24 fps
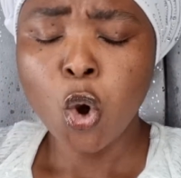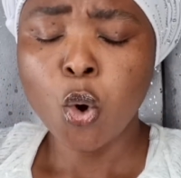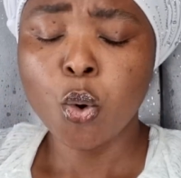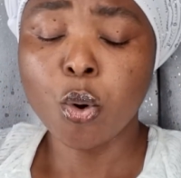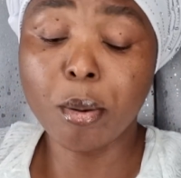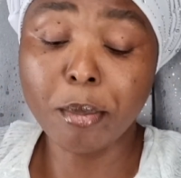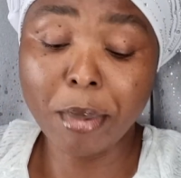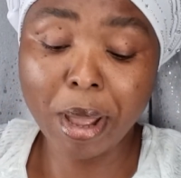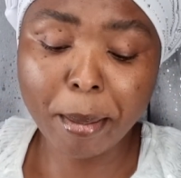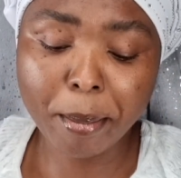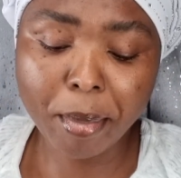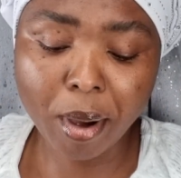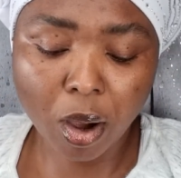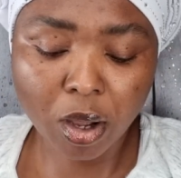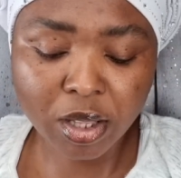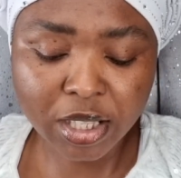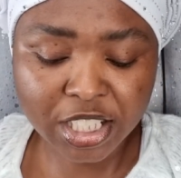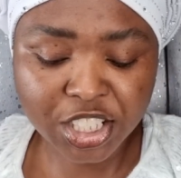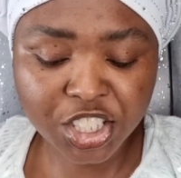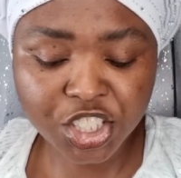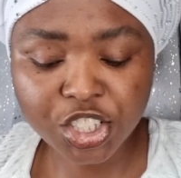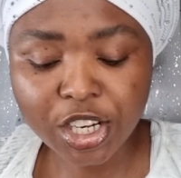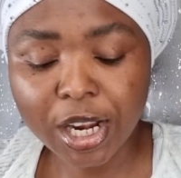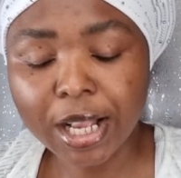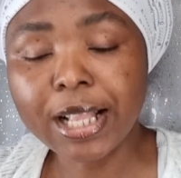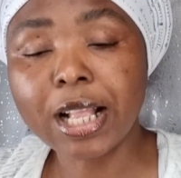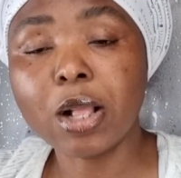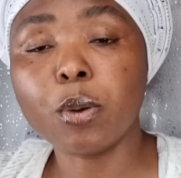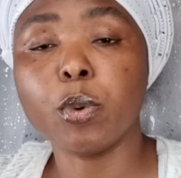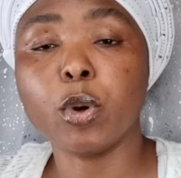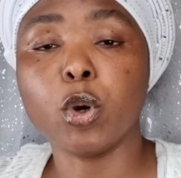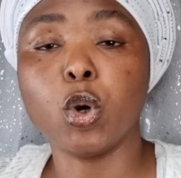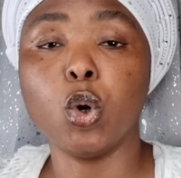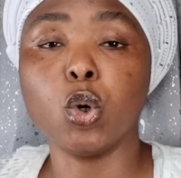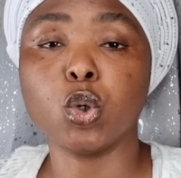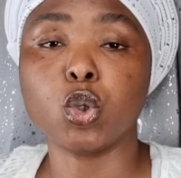Remember, on this channel,
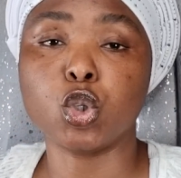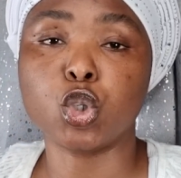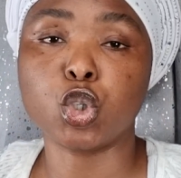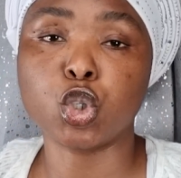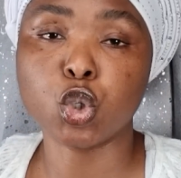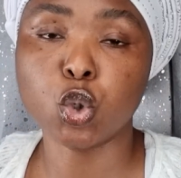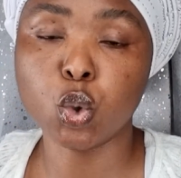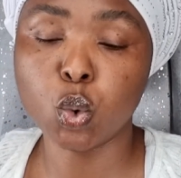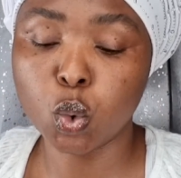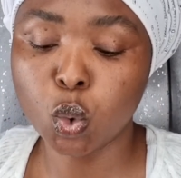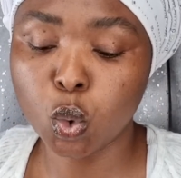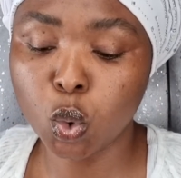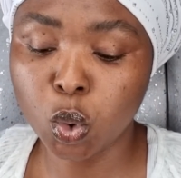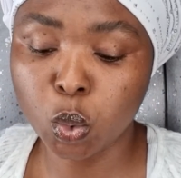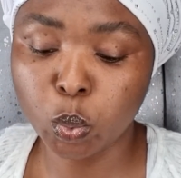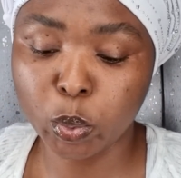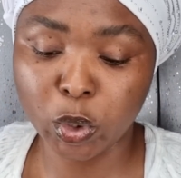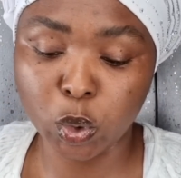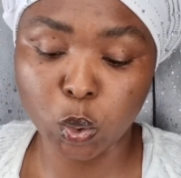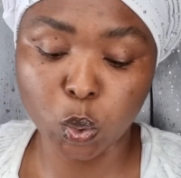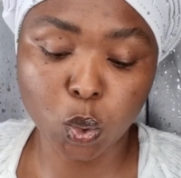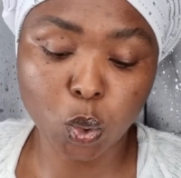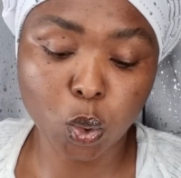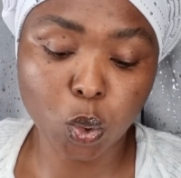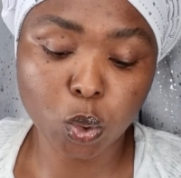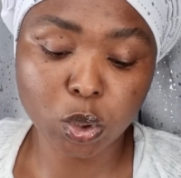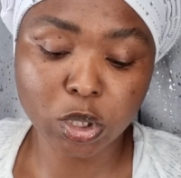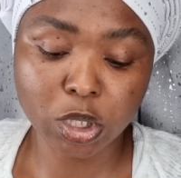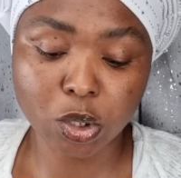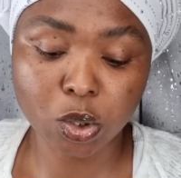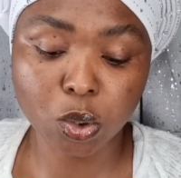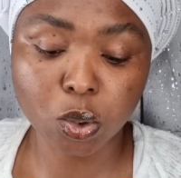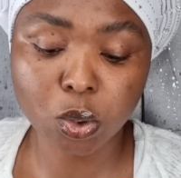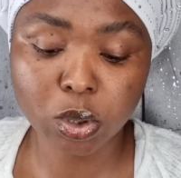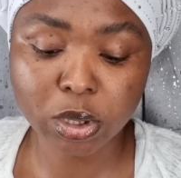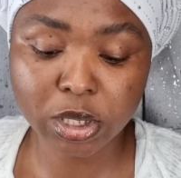we go to school, we do
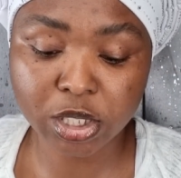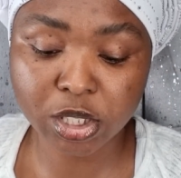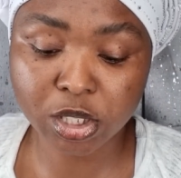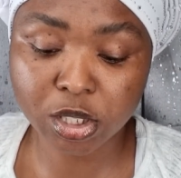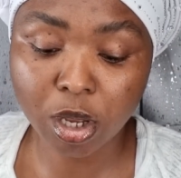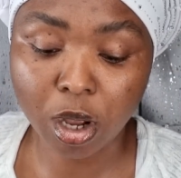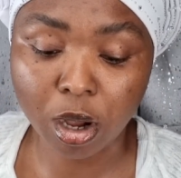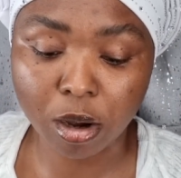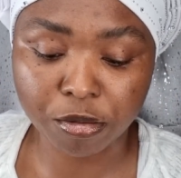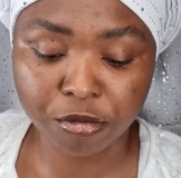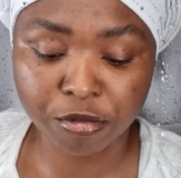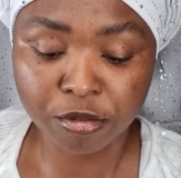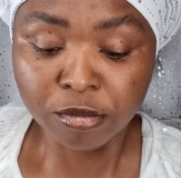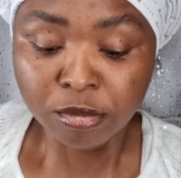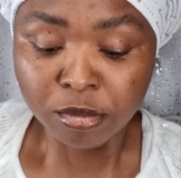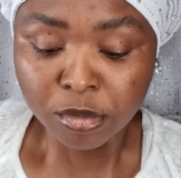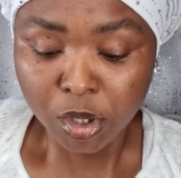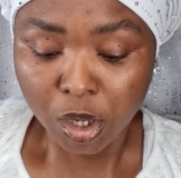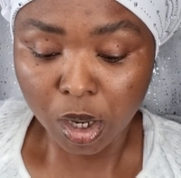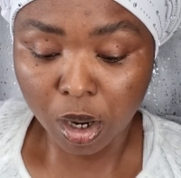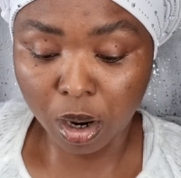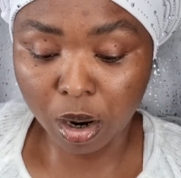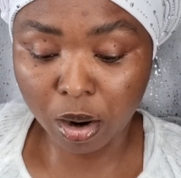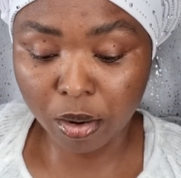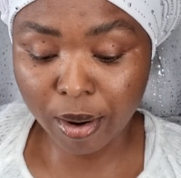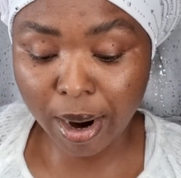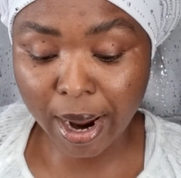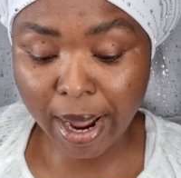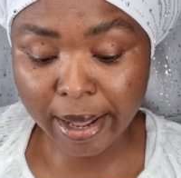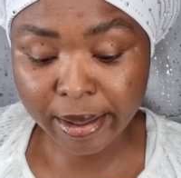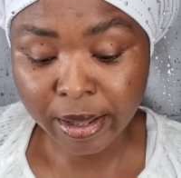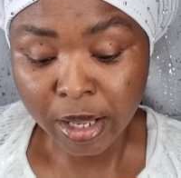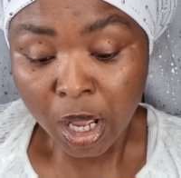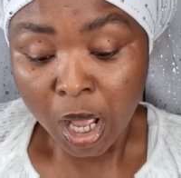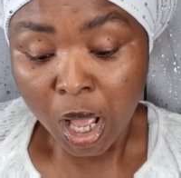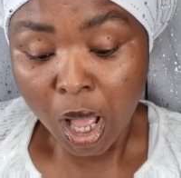Cody stuff, all
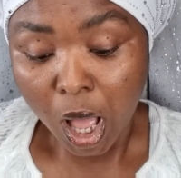right?